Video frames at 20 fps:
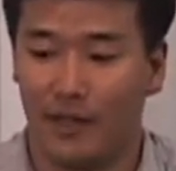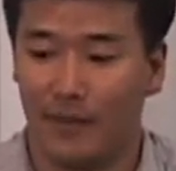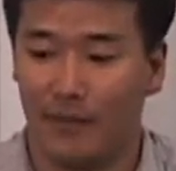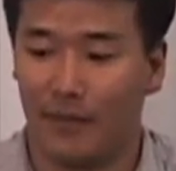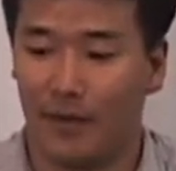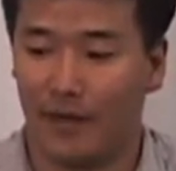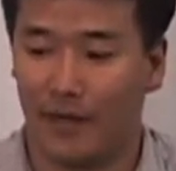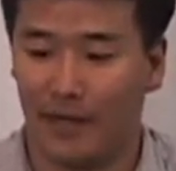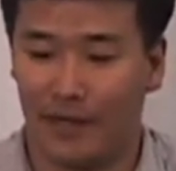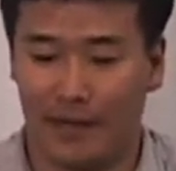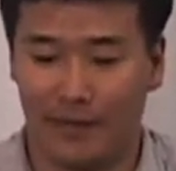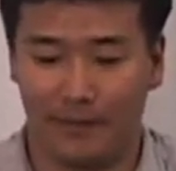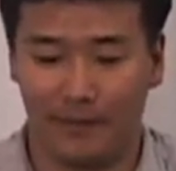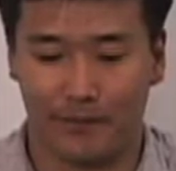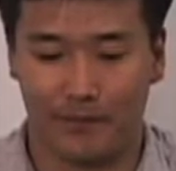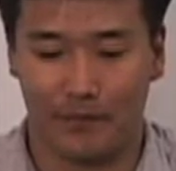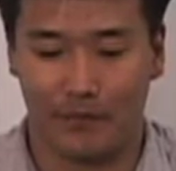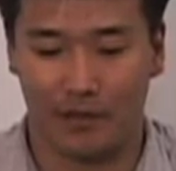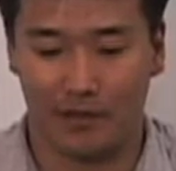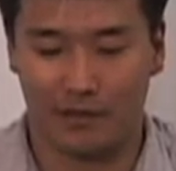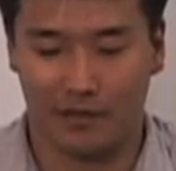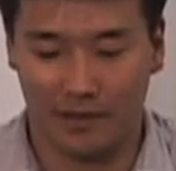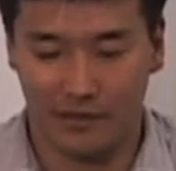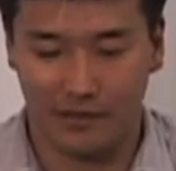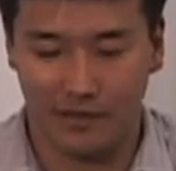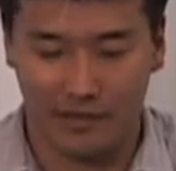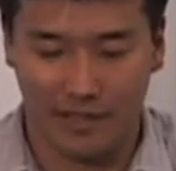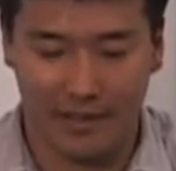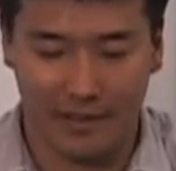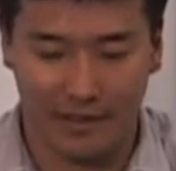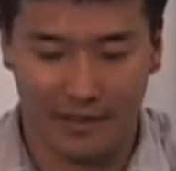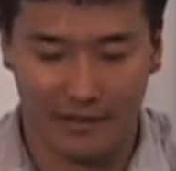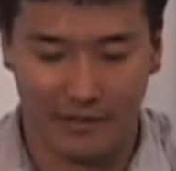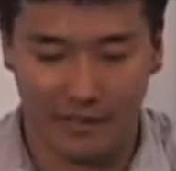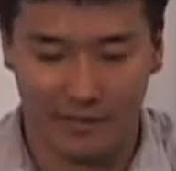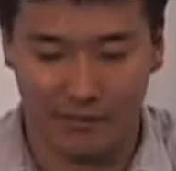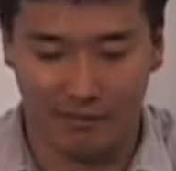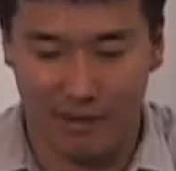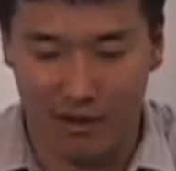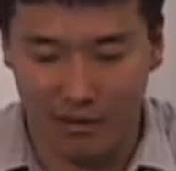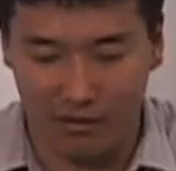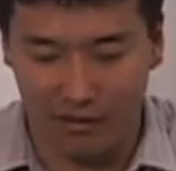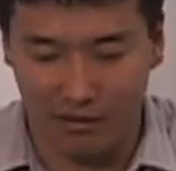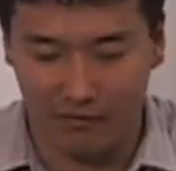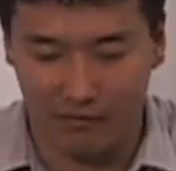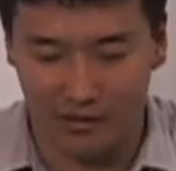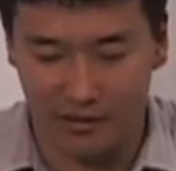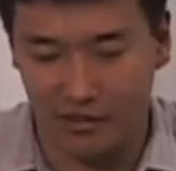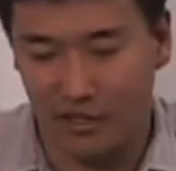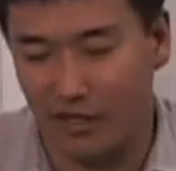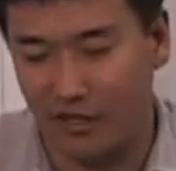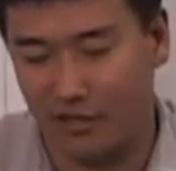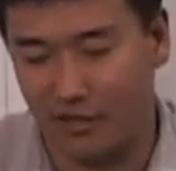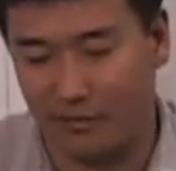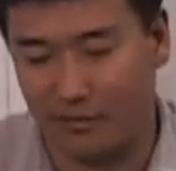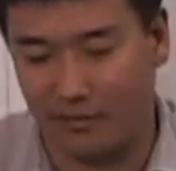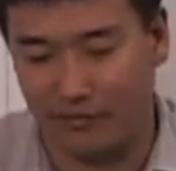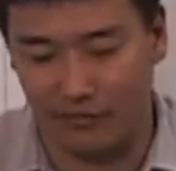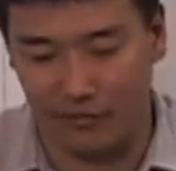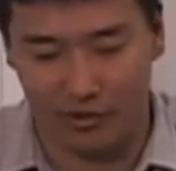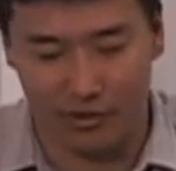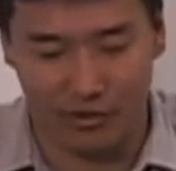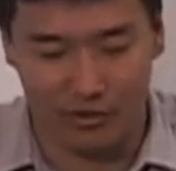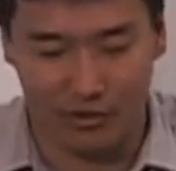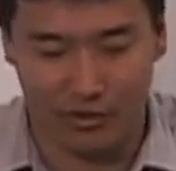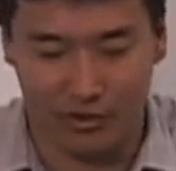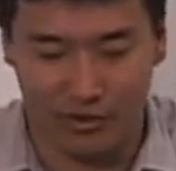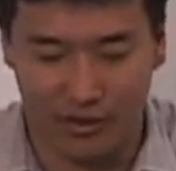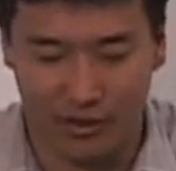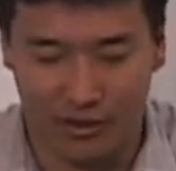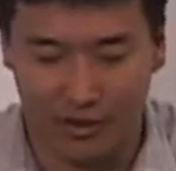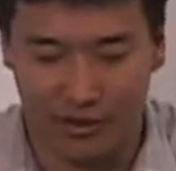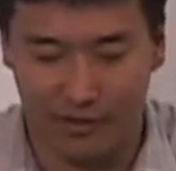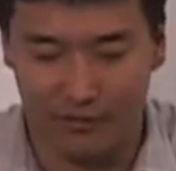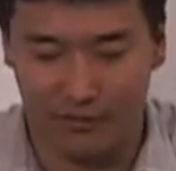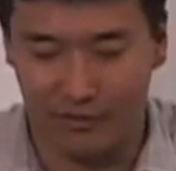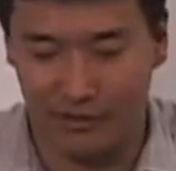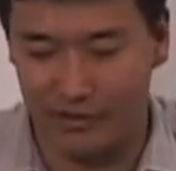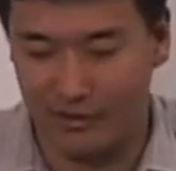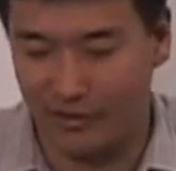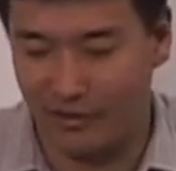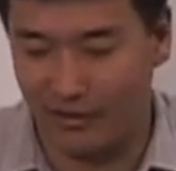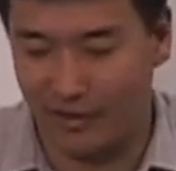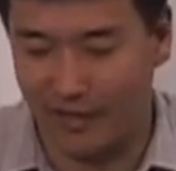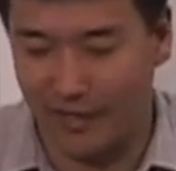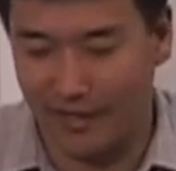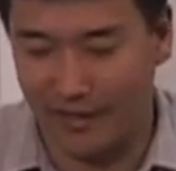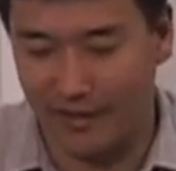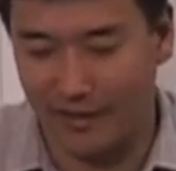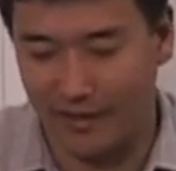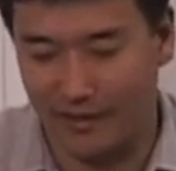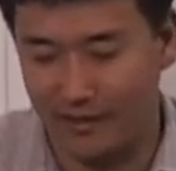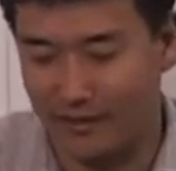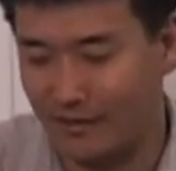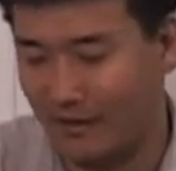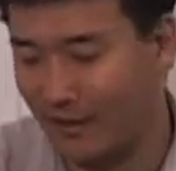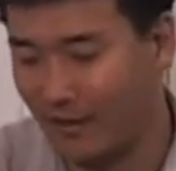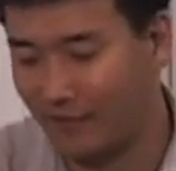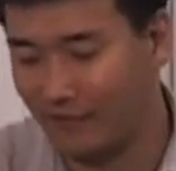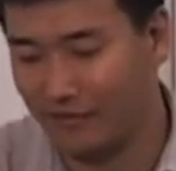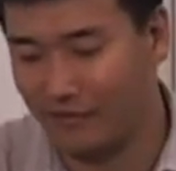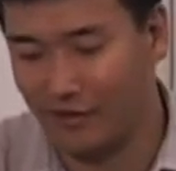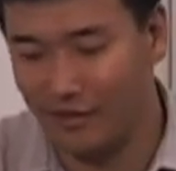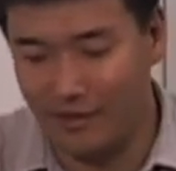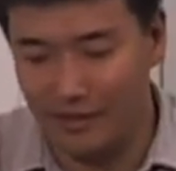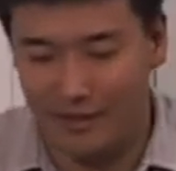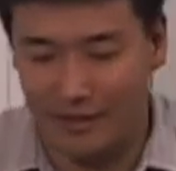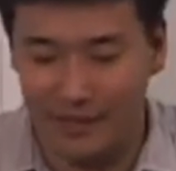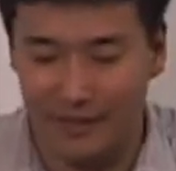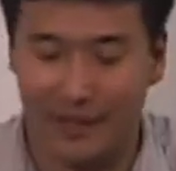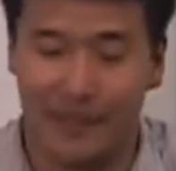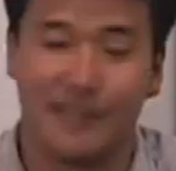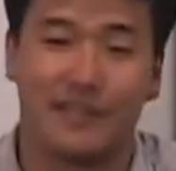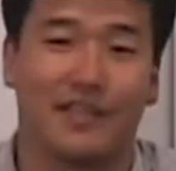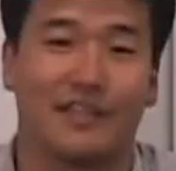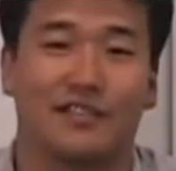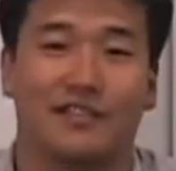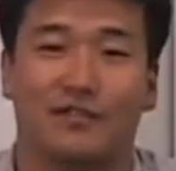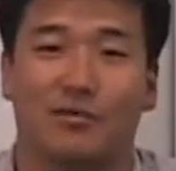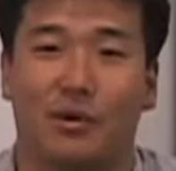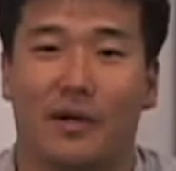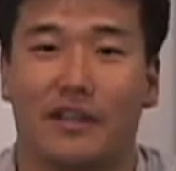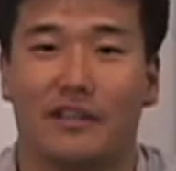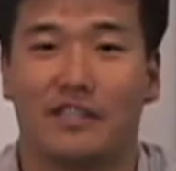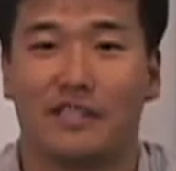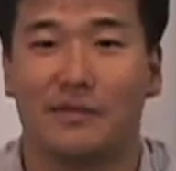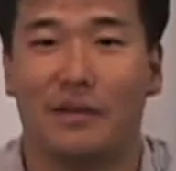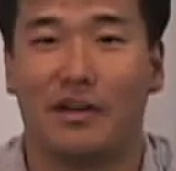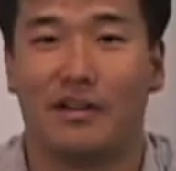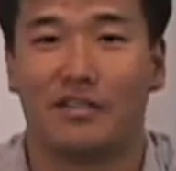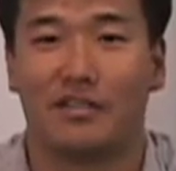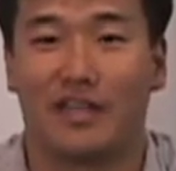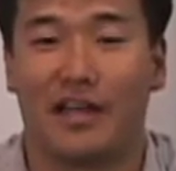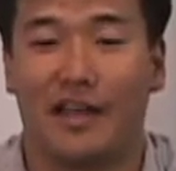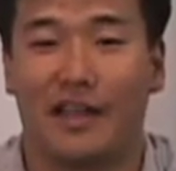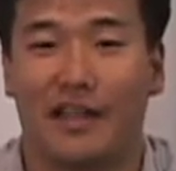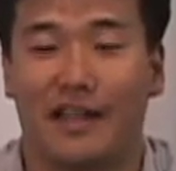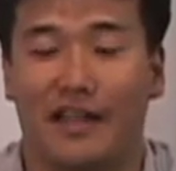But let's take a smell of this chocolate before we start eating it and kind of get a sense of what it smells like.